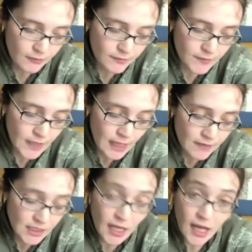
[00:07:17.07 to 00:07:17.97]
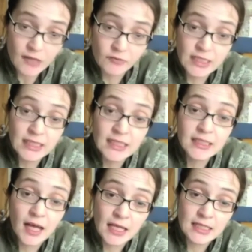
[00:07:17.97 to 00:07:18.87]
David and I really
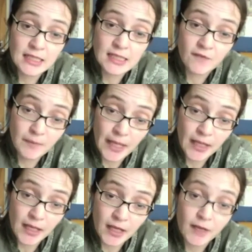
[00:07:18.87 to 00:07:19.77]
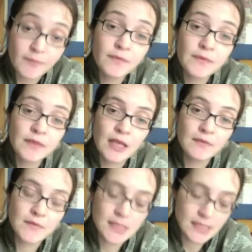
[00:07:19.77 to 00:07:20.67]
like this filmmaker
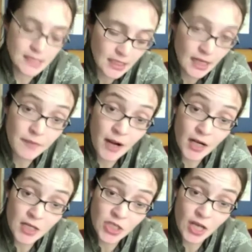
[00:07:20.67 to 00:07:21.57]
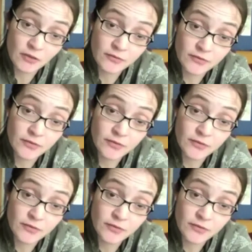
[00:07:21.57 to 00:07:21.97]
named Sergei Parajanov.